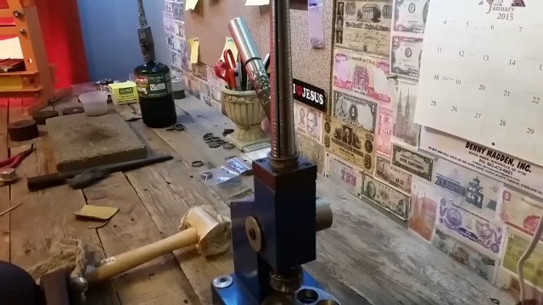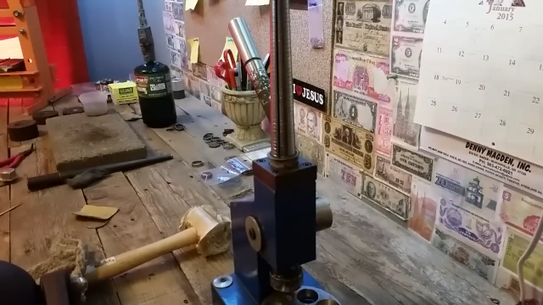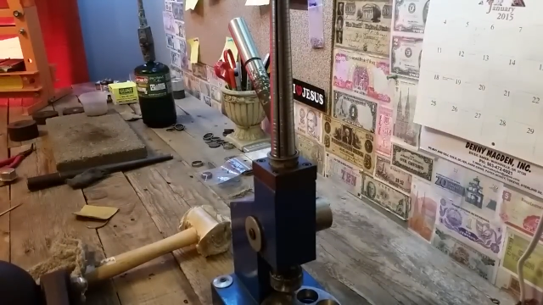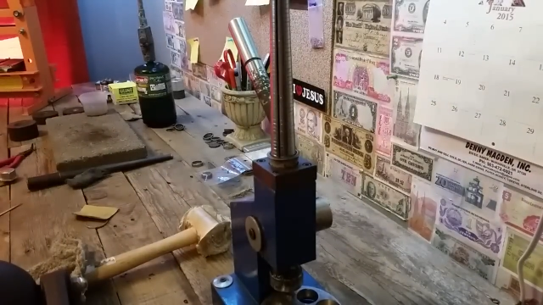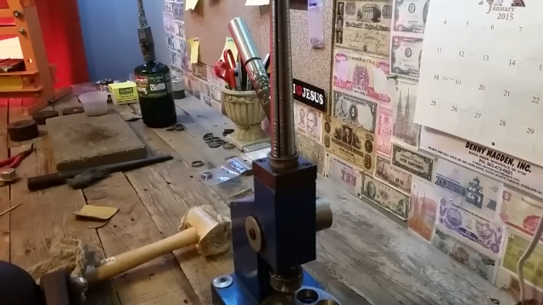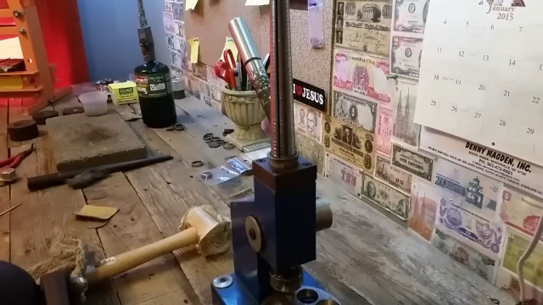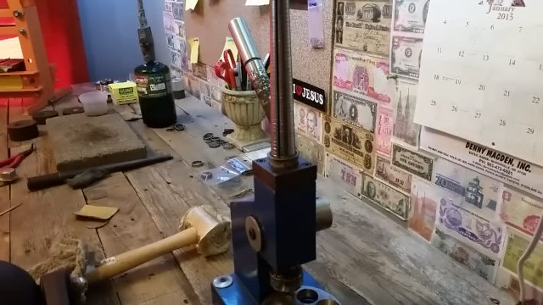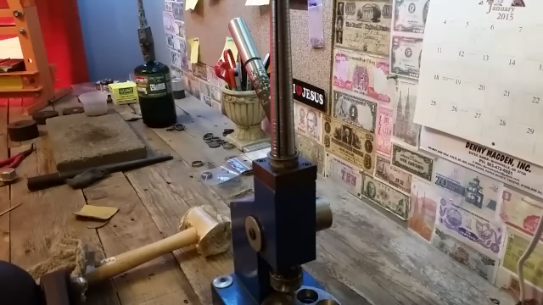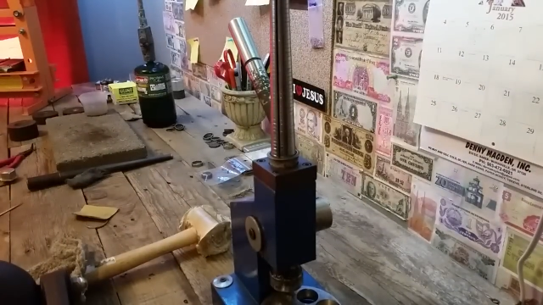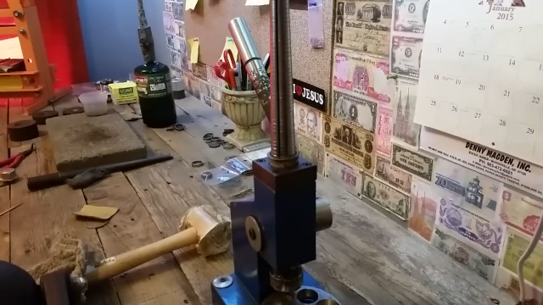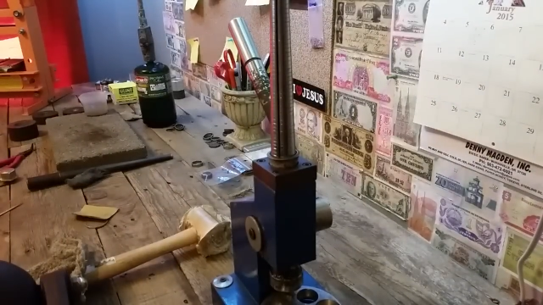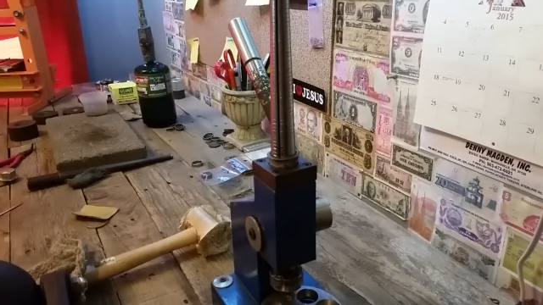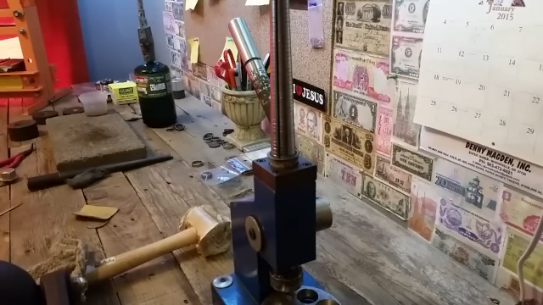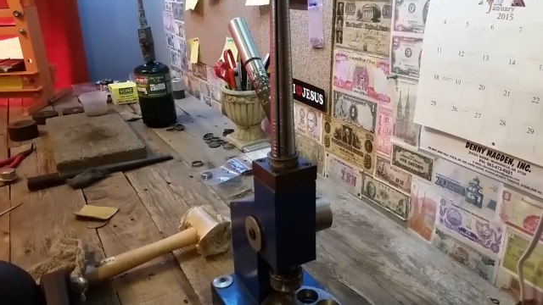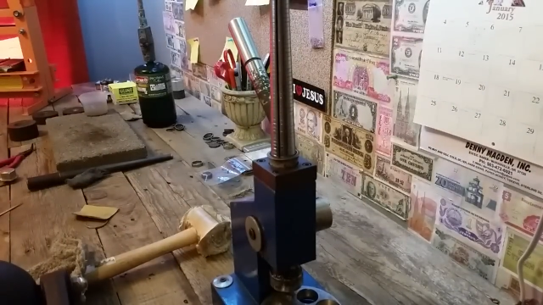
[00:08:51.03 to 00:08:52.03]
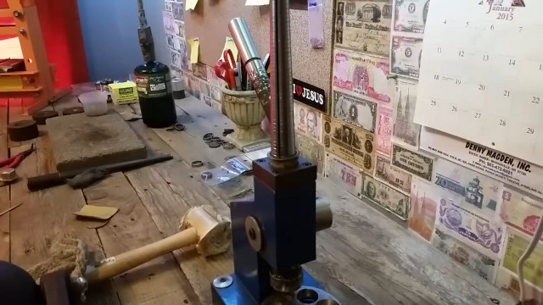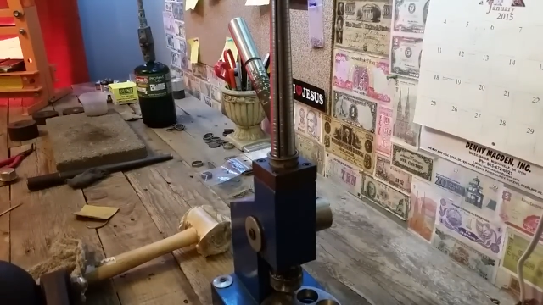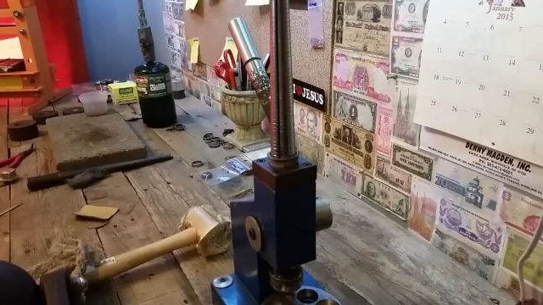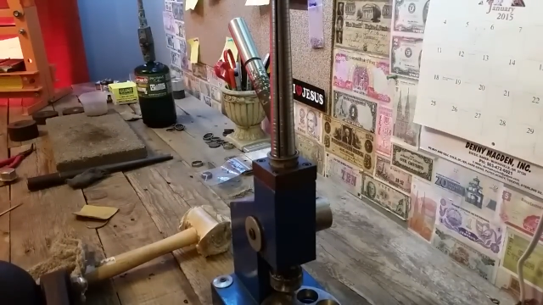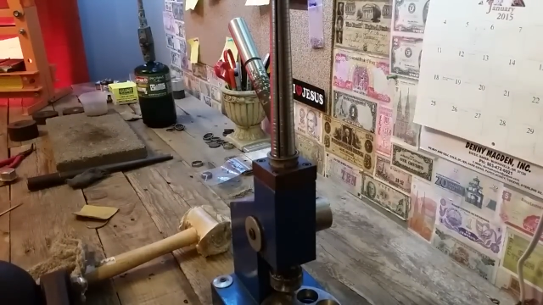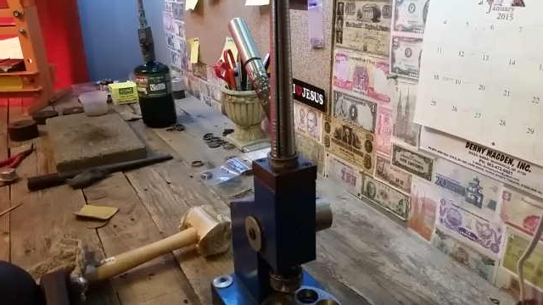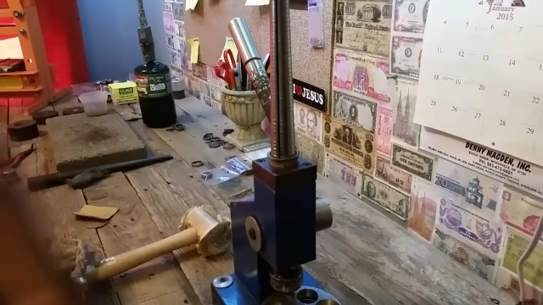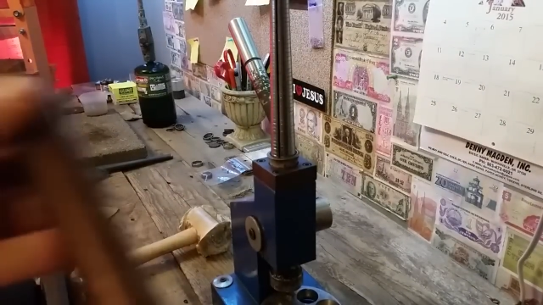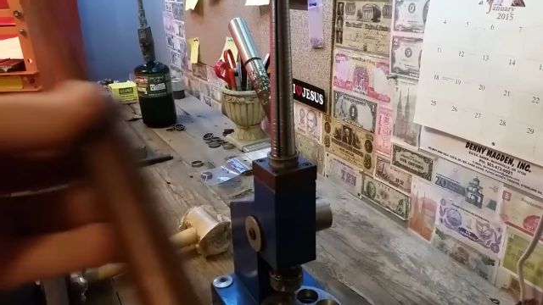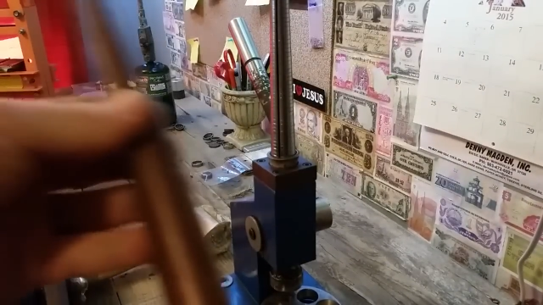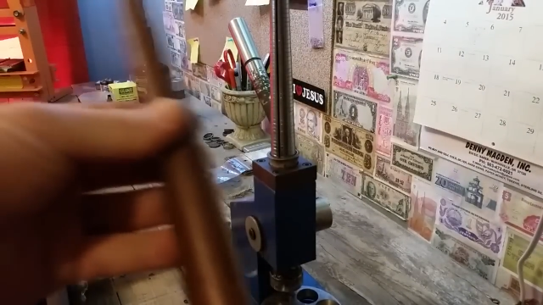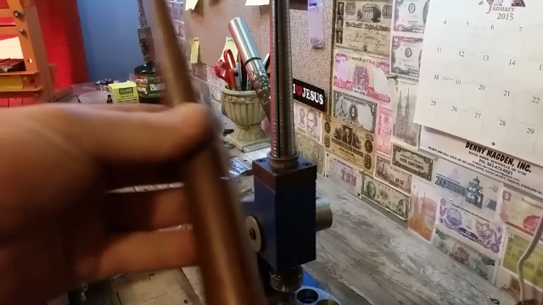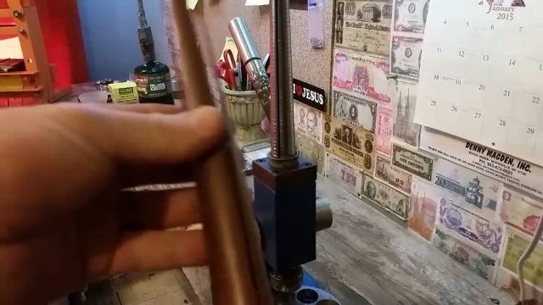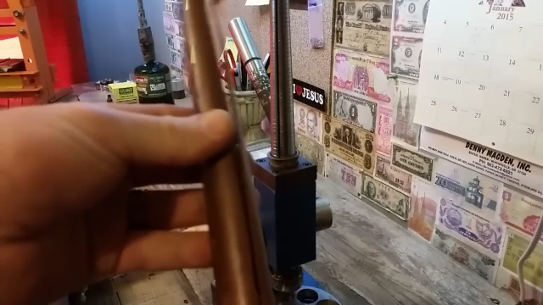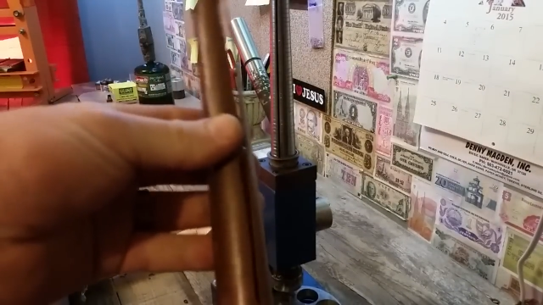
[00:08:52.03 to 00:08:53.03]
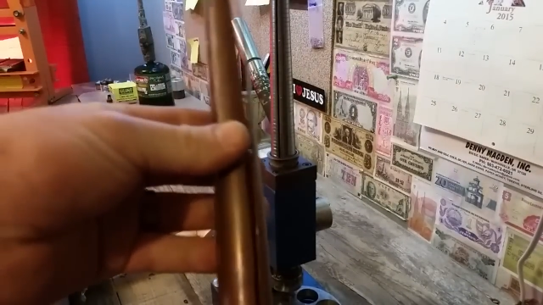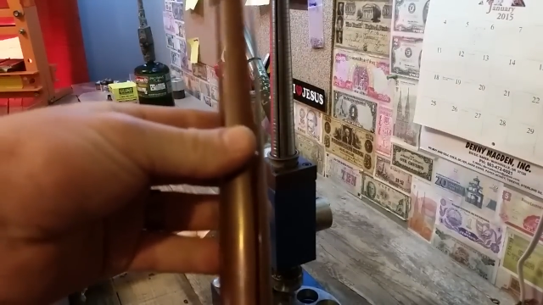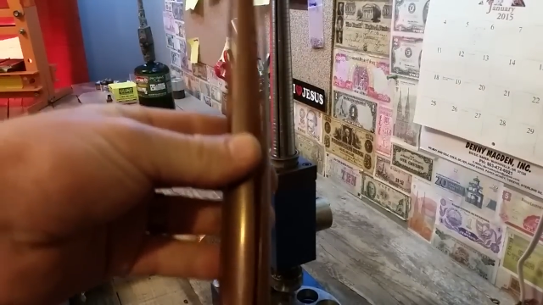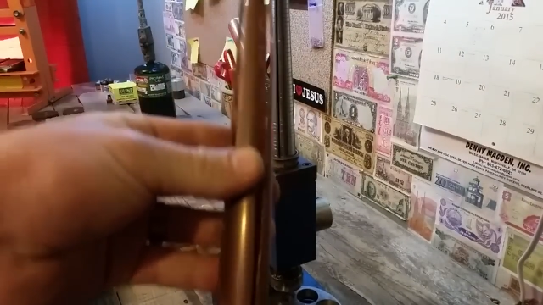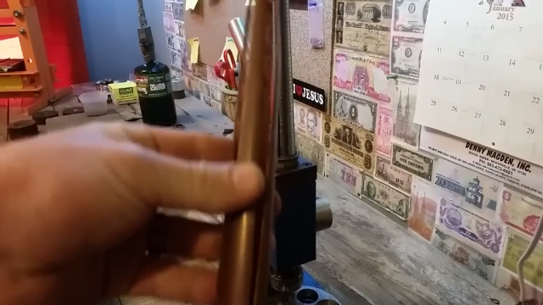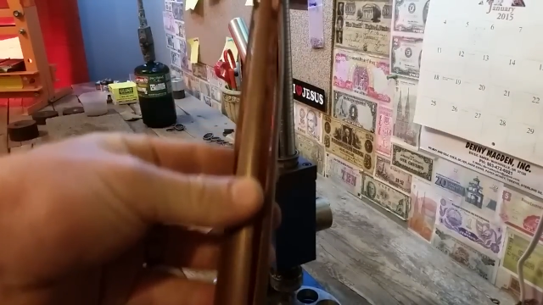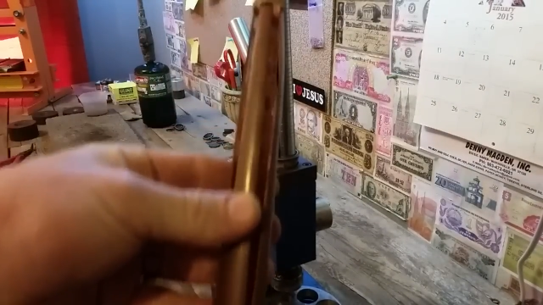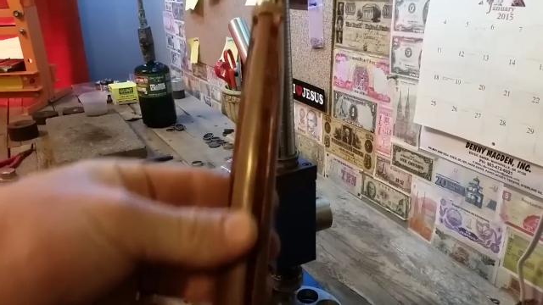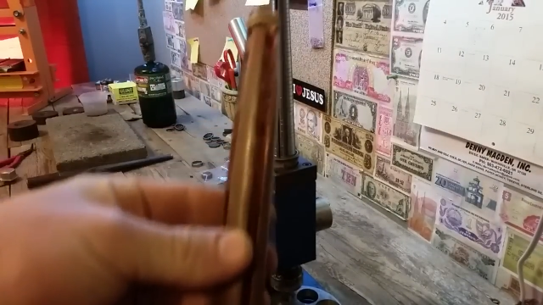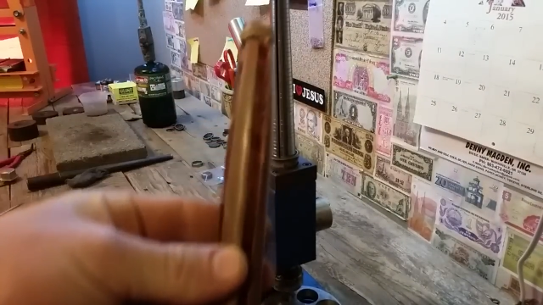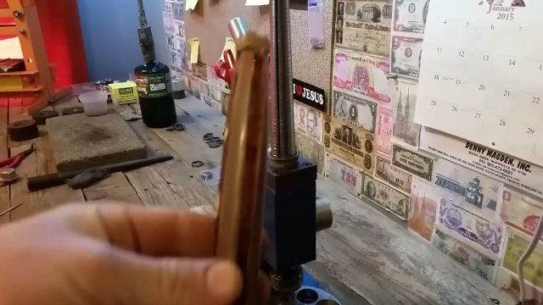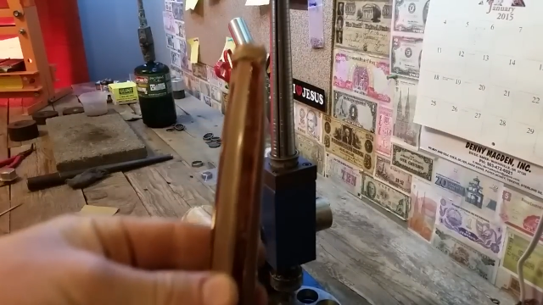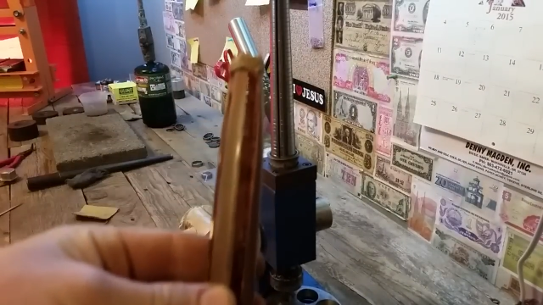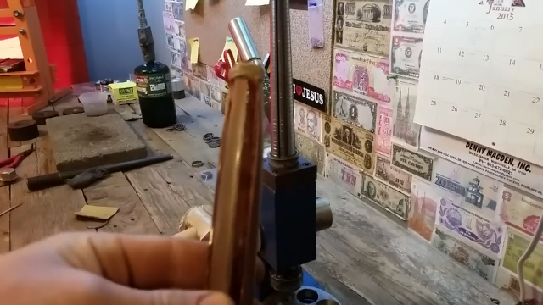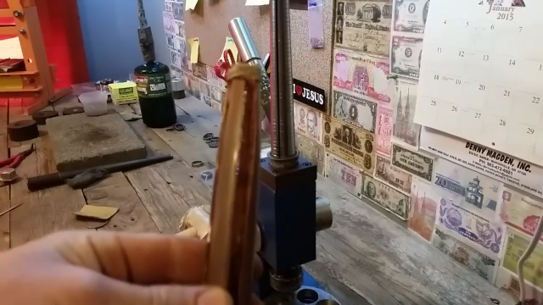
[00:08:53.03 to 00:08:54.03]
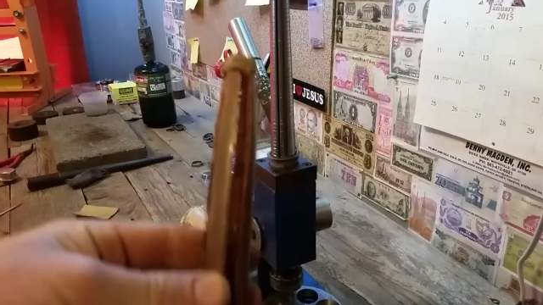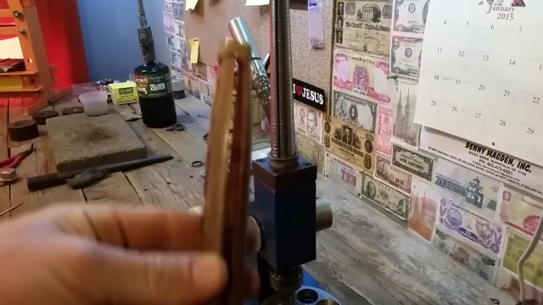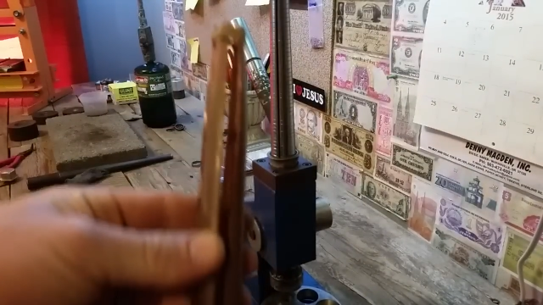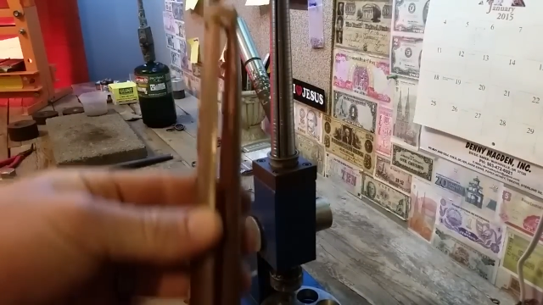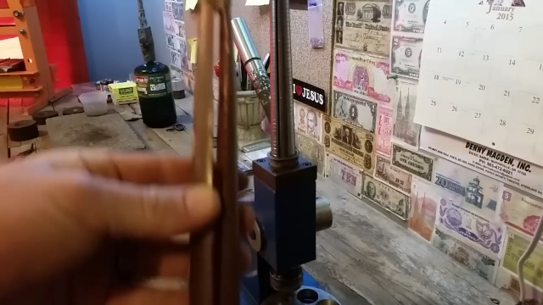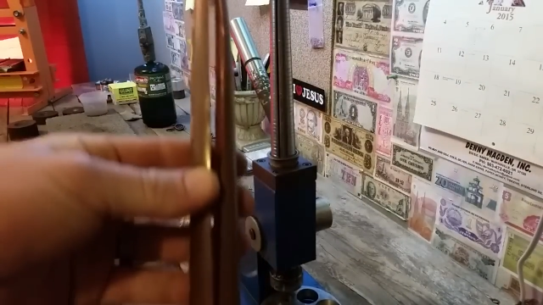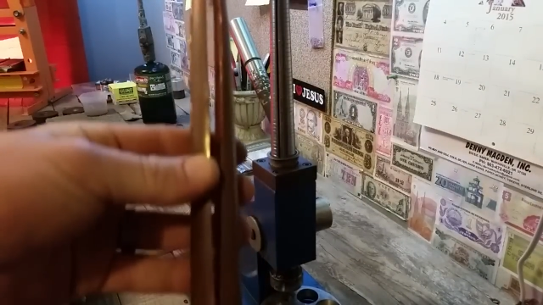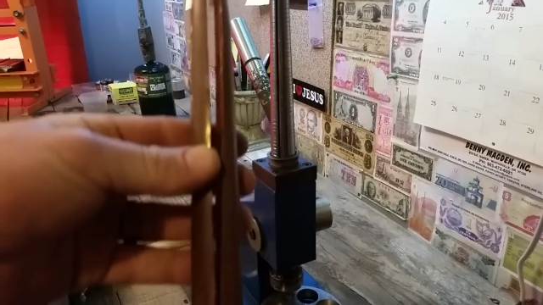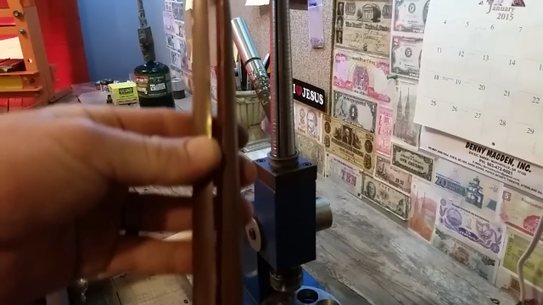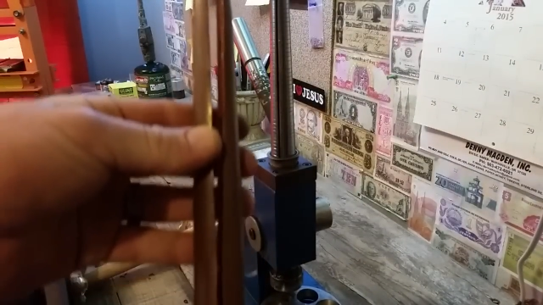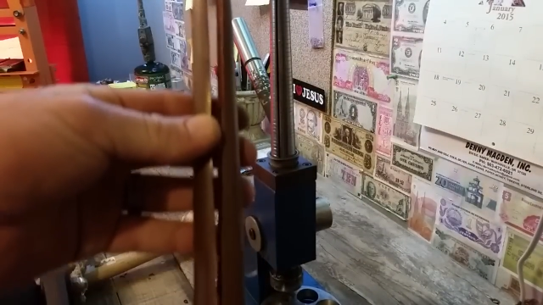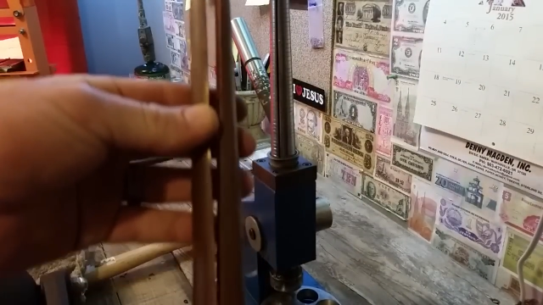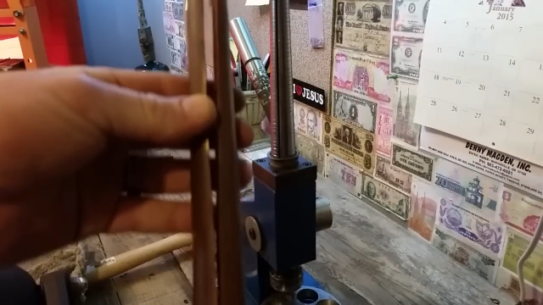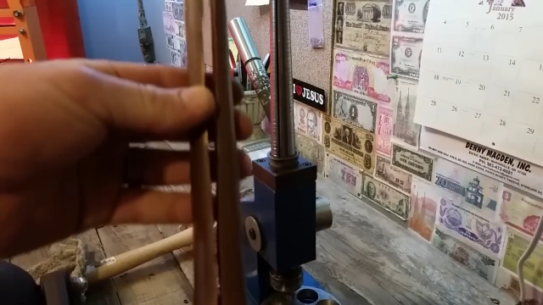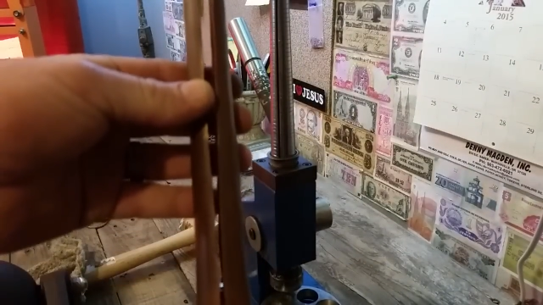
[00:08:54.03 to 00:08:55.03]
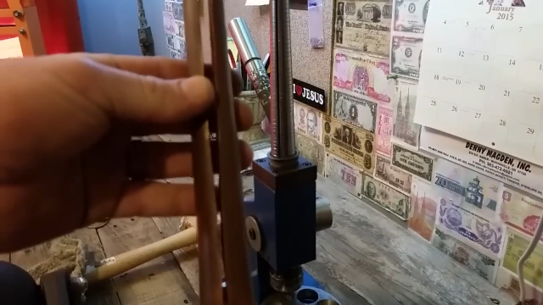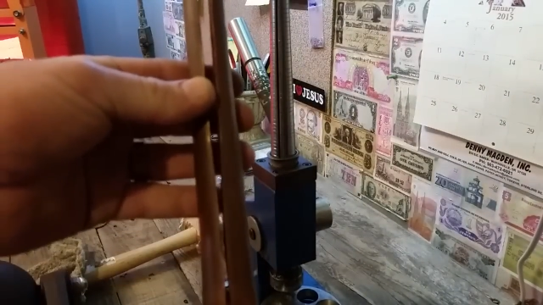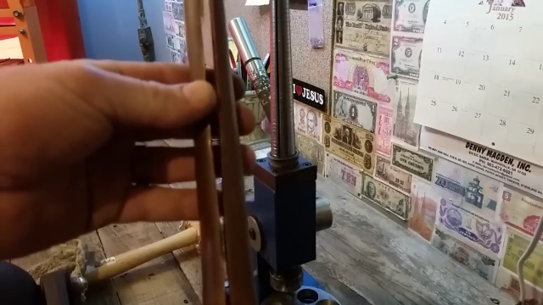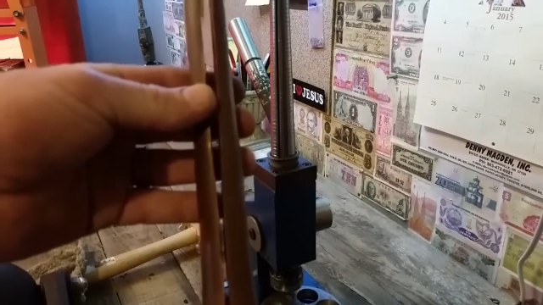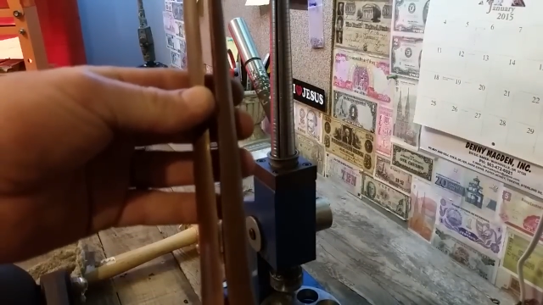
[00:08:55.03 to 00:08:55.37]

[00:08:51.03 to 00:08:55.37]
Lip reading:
[unreadable: no face in view]